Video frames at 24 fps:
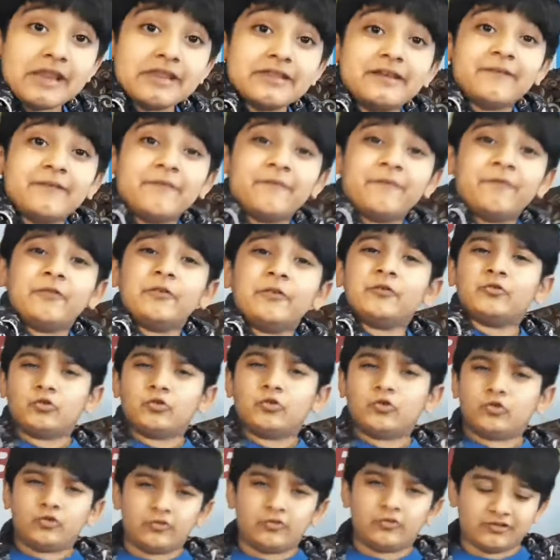And if
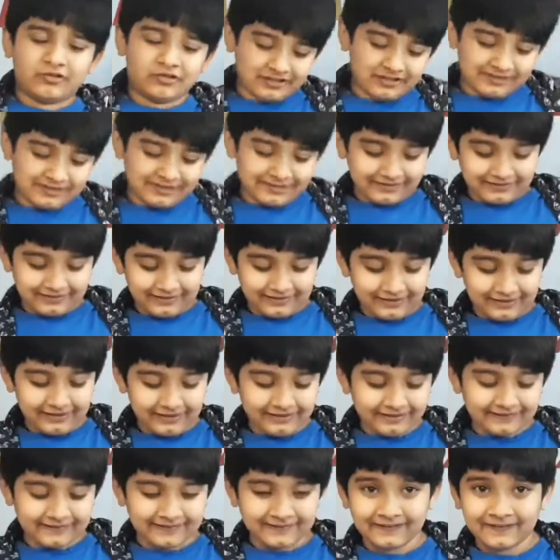you just
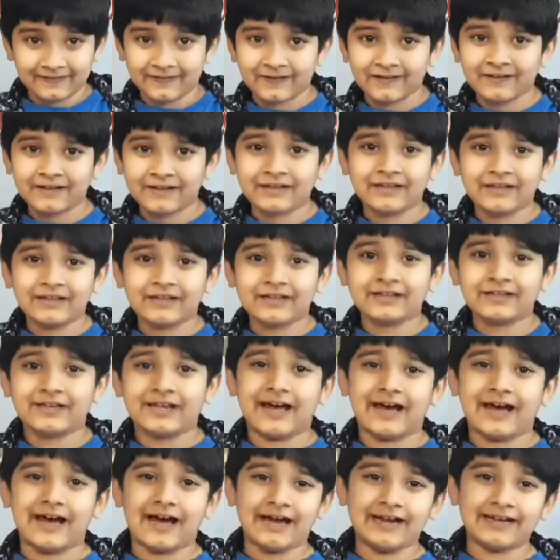insert
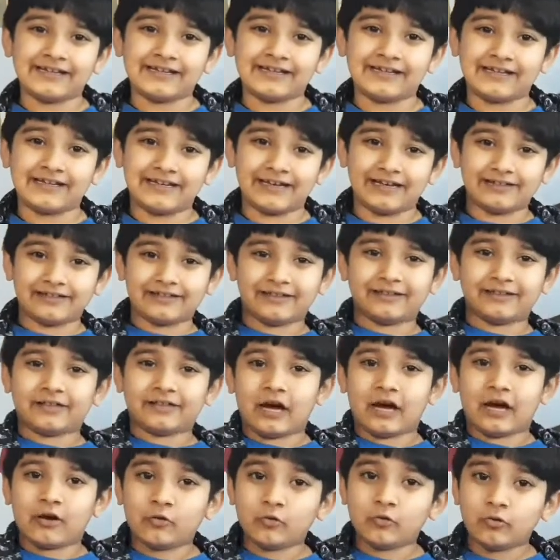it and get
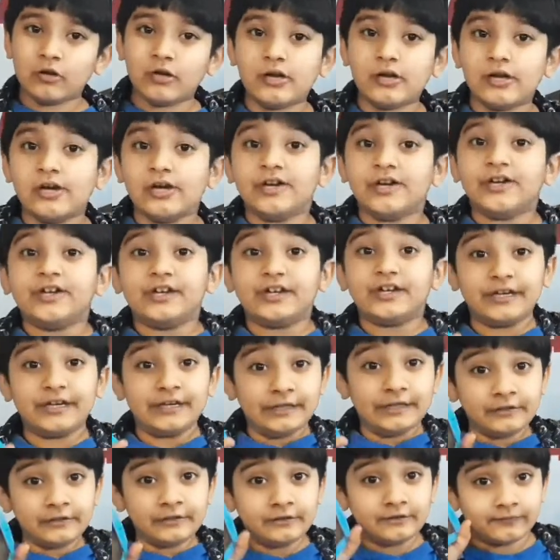it out,
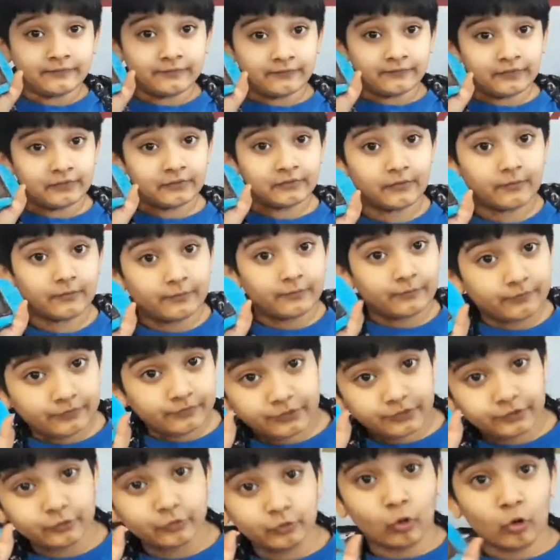
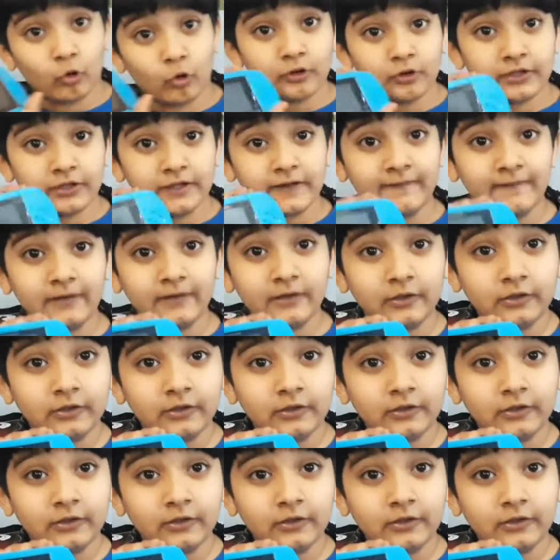you don't